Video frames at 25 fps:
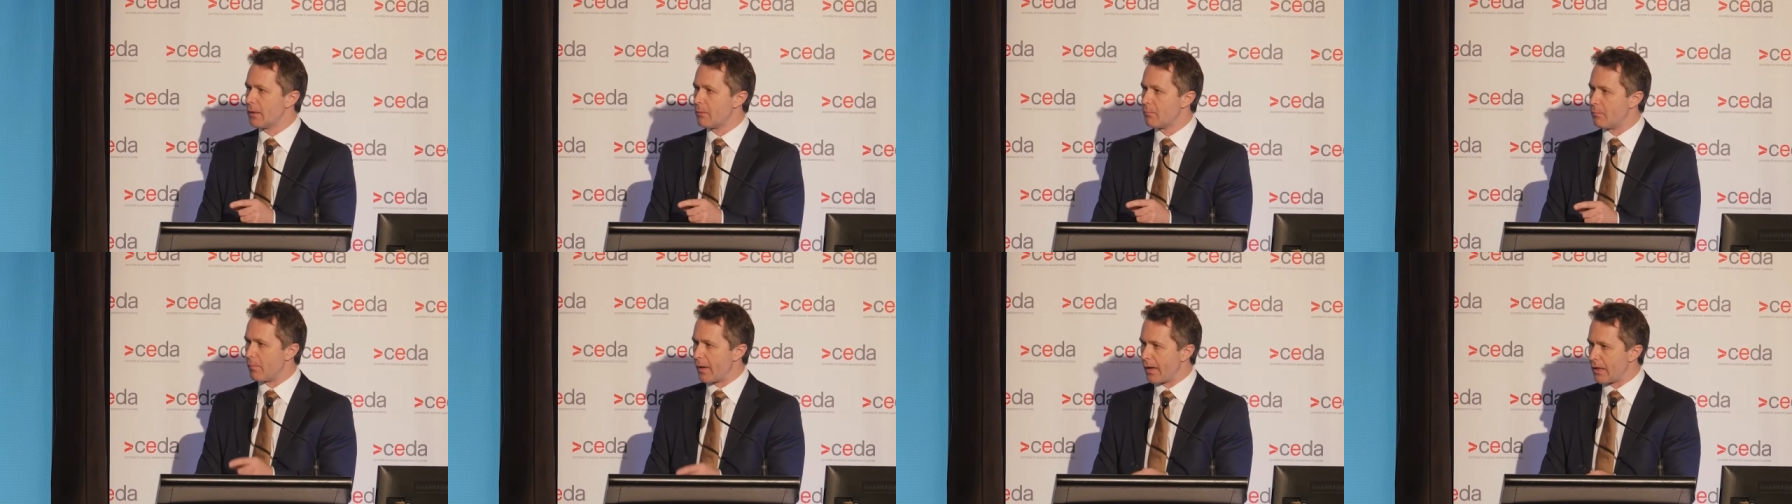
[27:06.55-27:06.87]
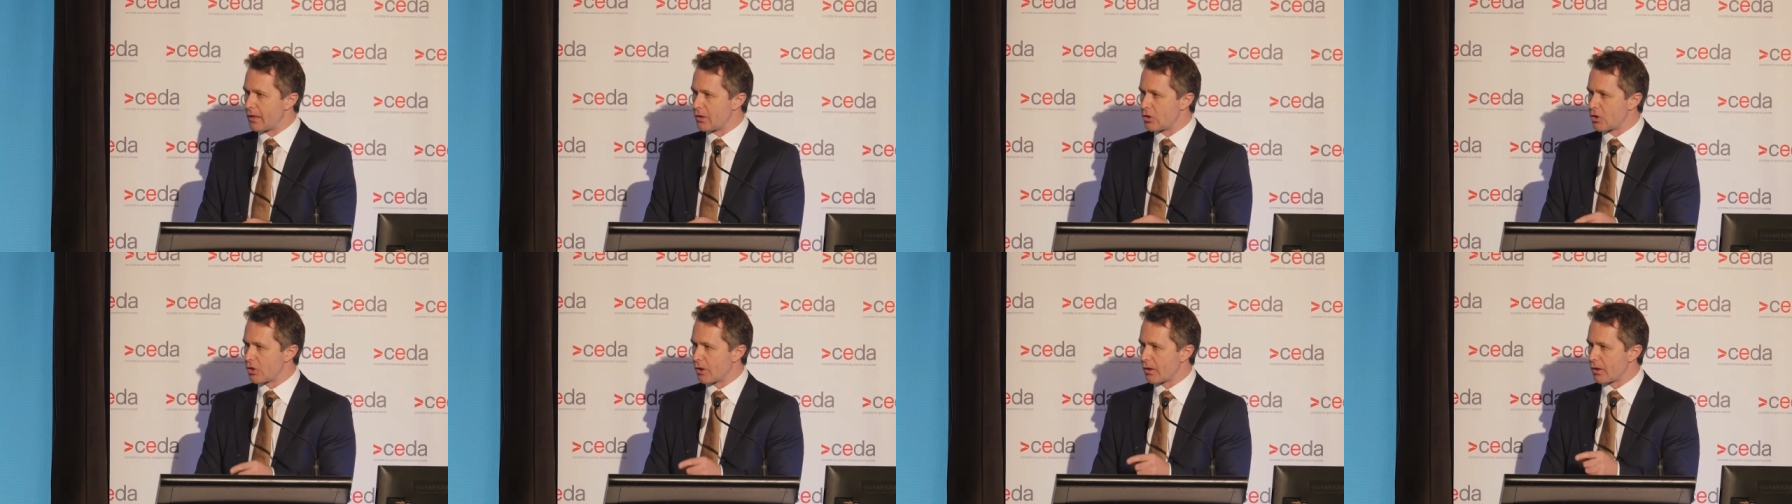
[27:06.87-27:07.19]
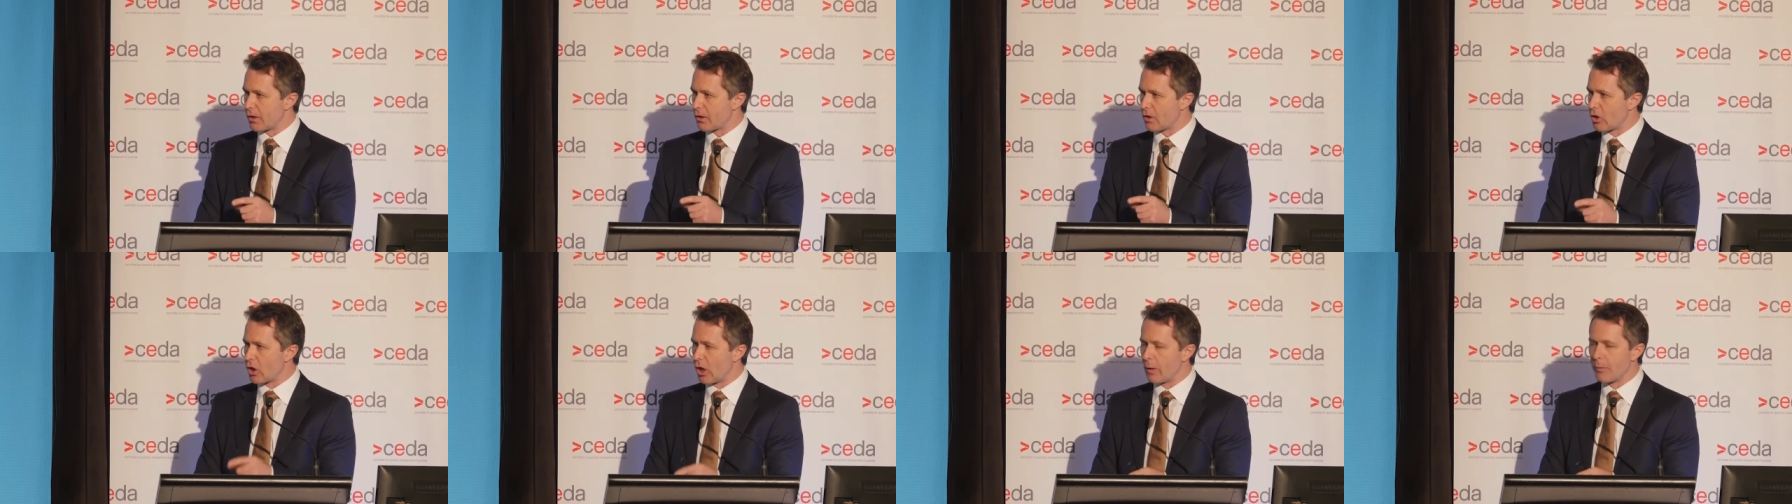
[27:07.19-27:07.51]

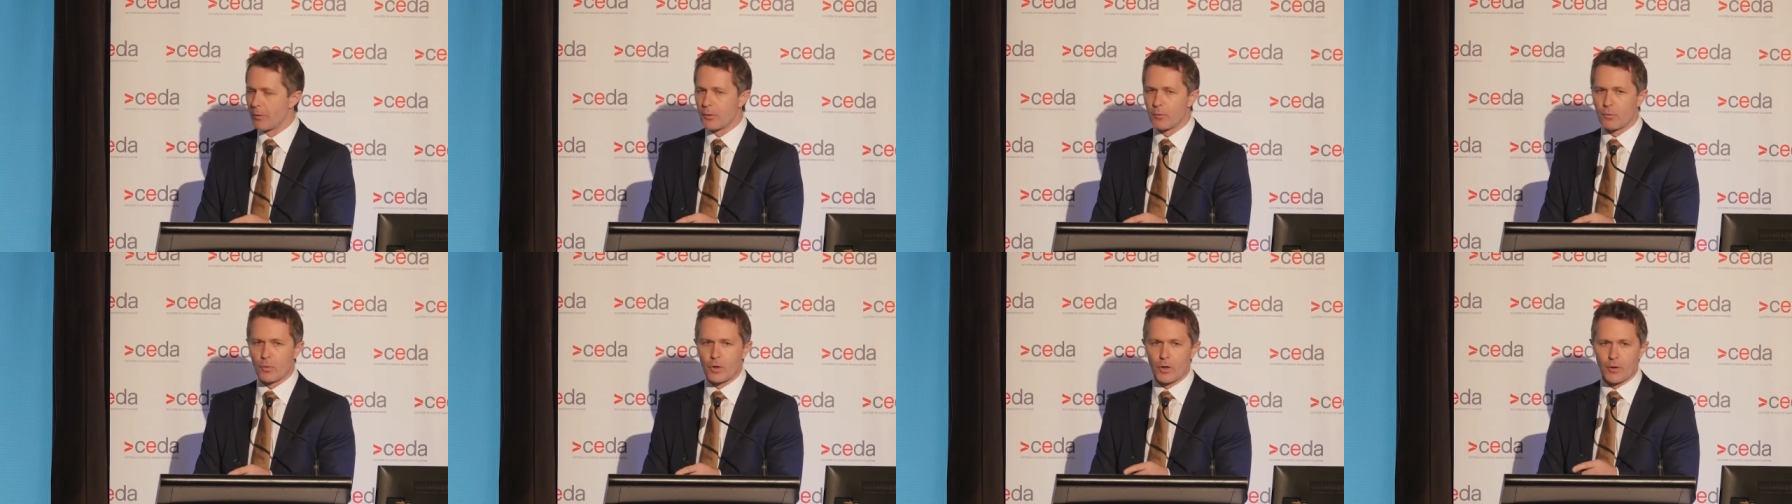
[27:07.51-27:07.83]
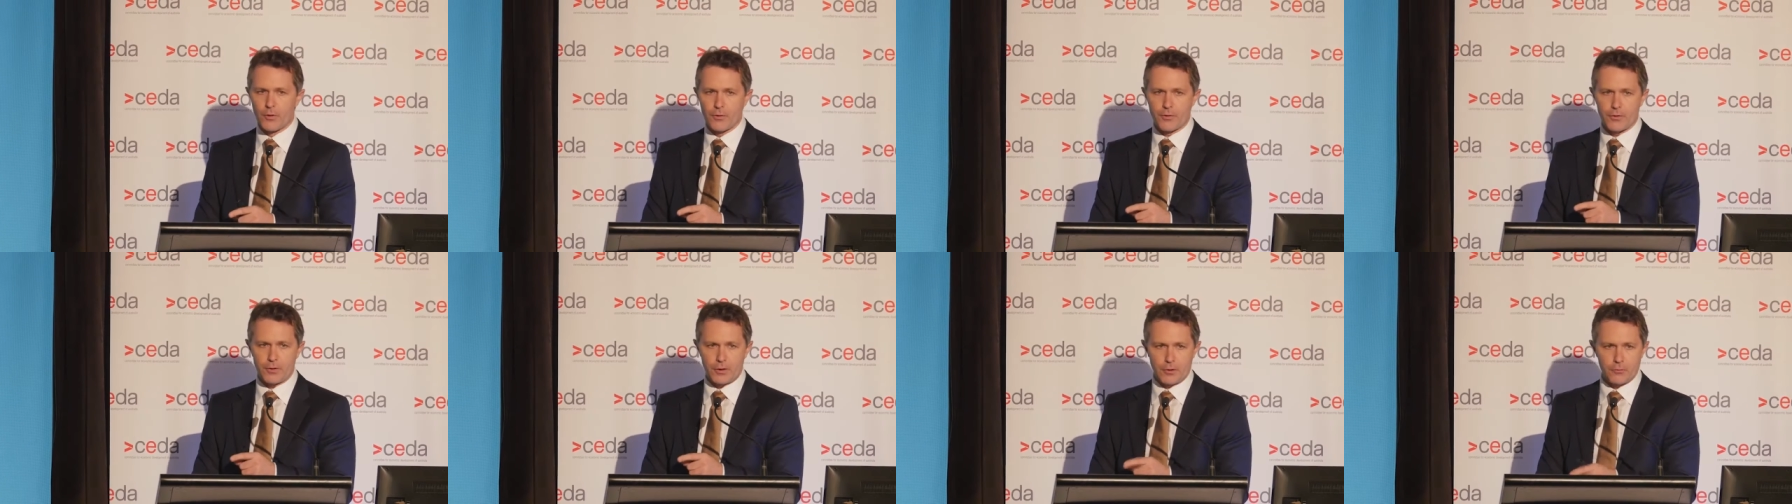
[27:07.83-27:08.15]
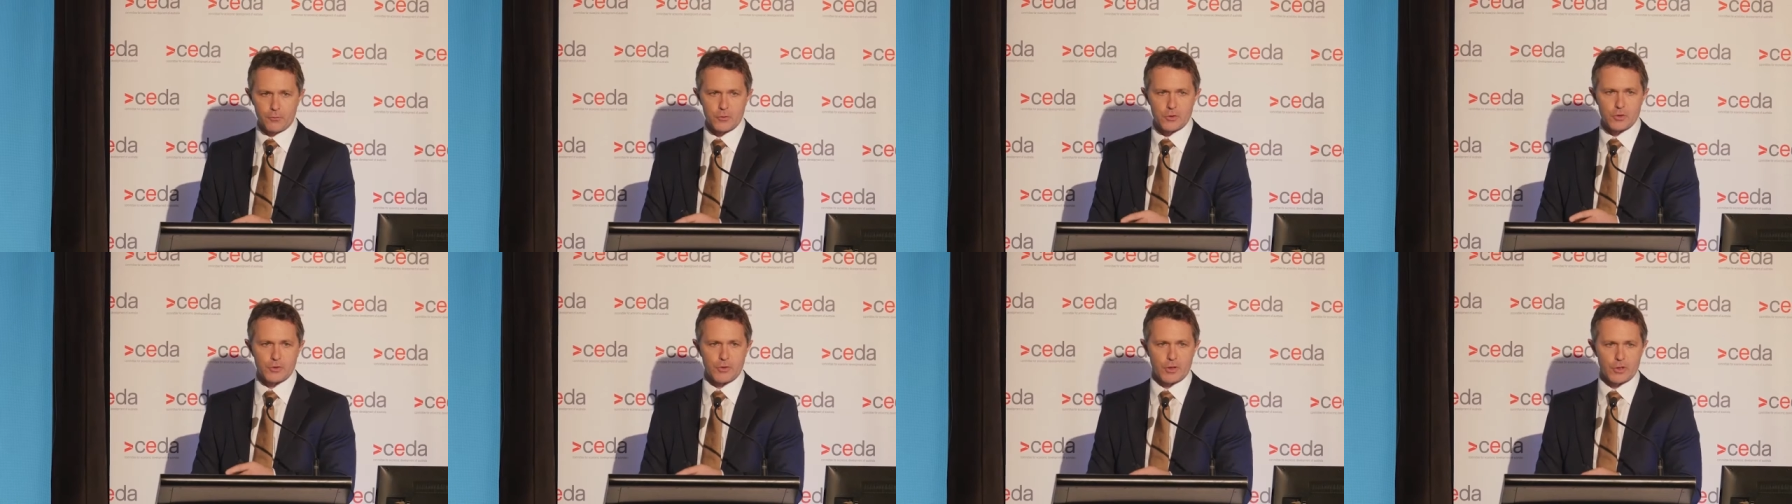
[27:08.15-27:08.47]
major Commonwealth
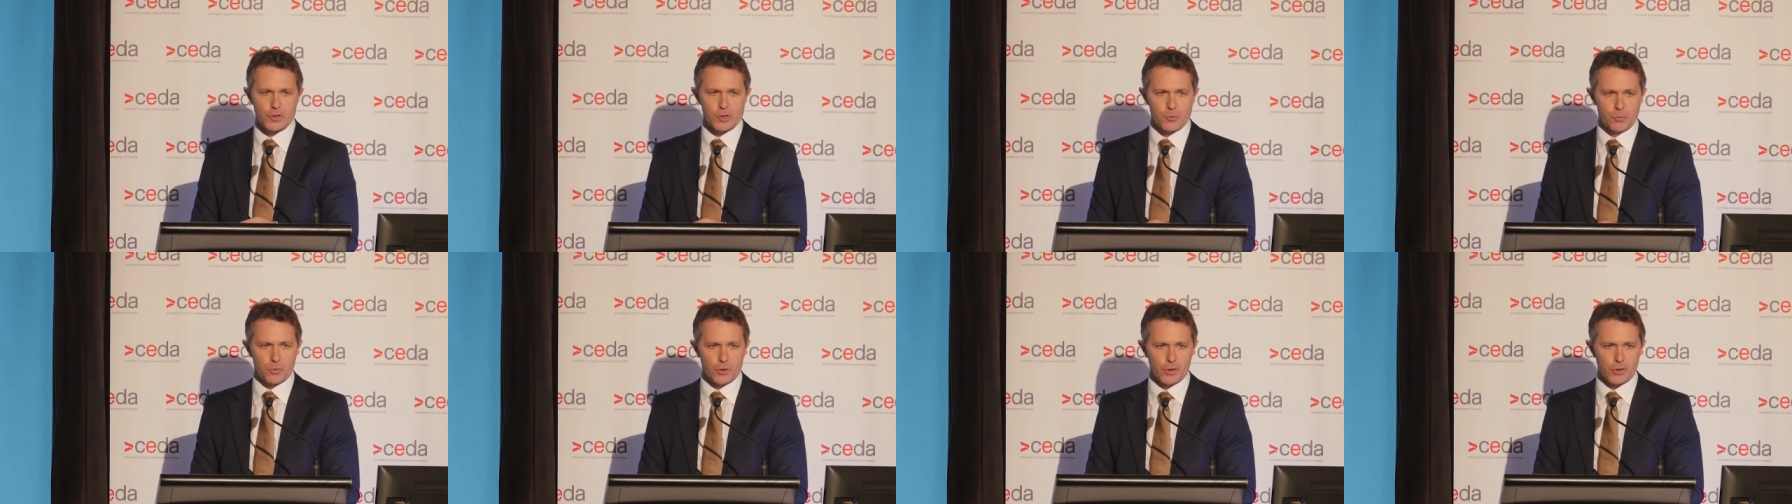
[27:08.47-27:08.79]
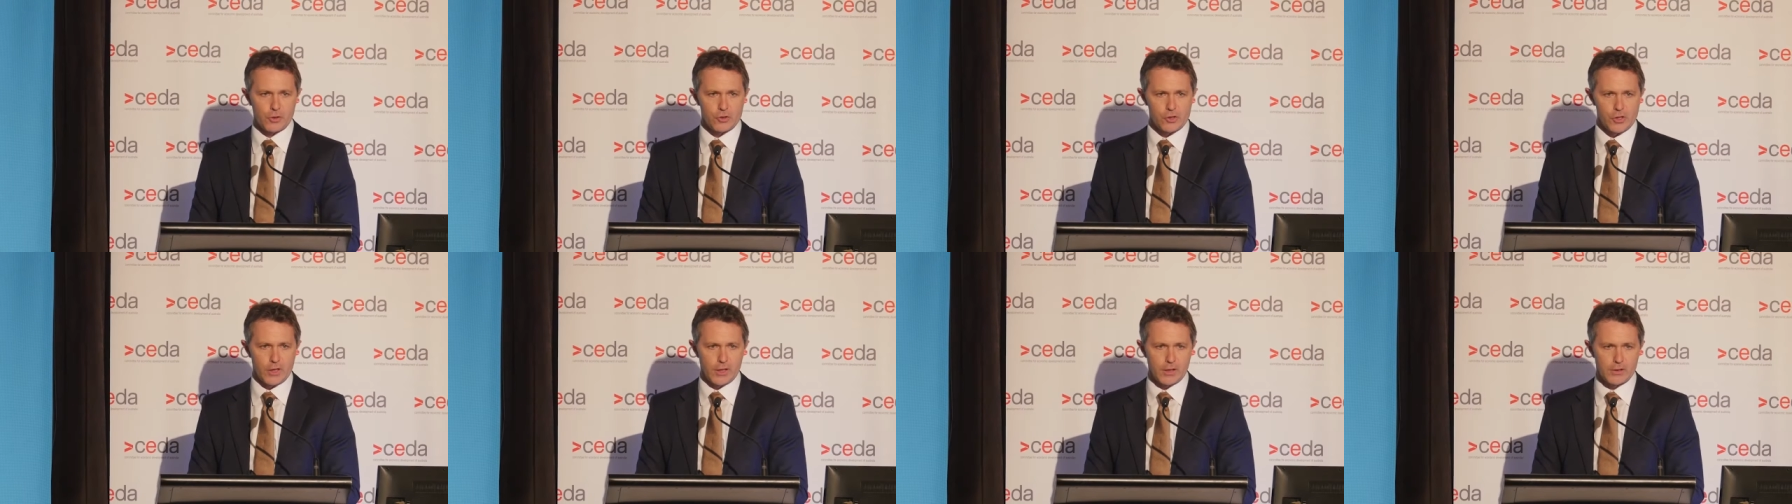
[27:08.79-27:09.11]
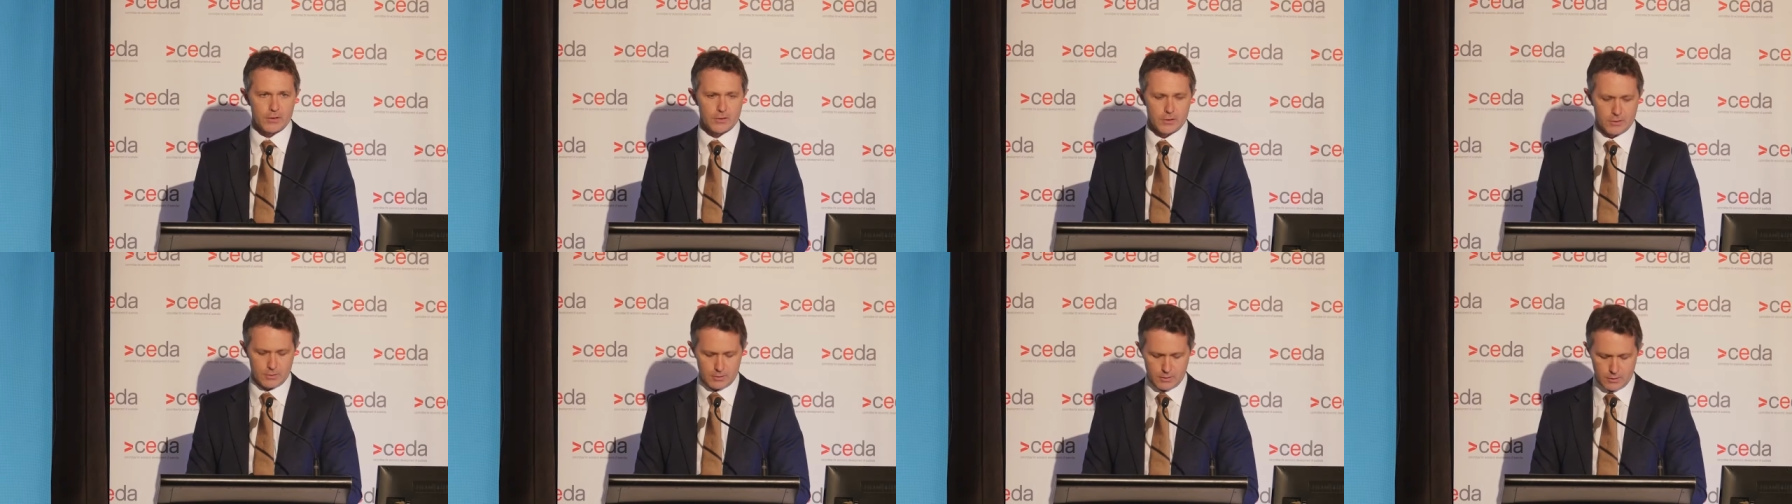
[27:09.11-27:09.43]
infrastructure
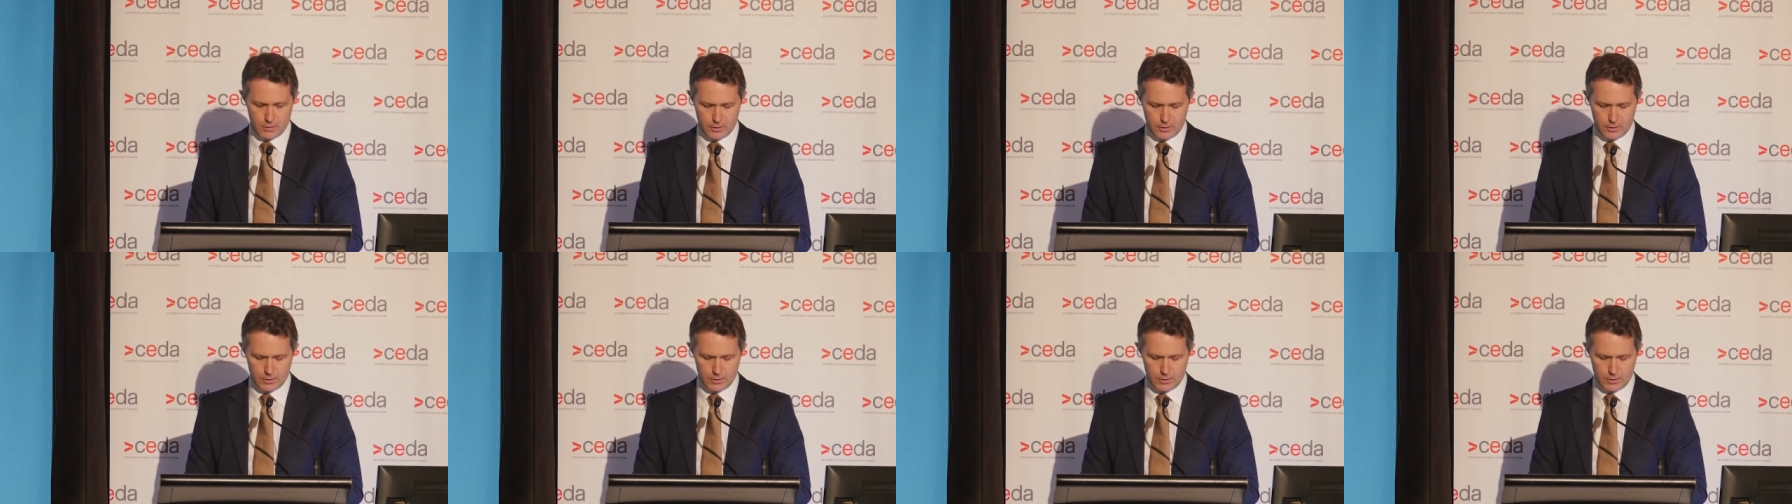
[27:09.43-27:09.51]
project,